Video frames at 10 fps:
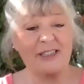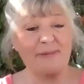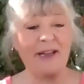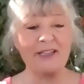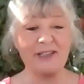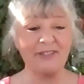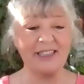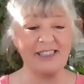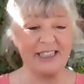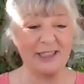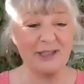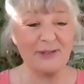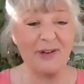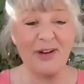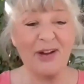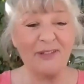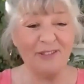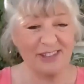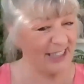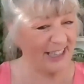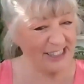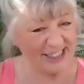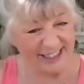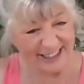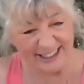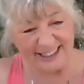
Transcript: aspect of listening to our conversation?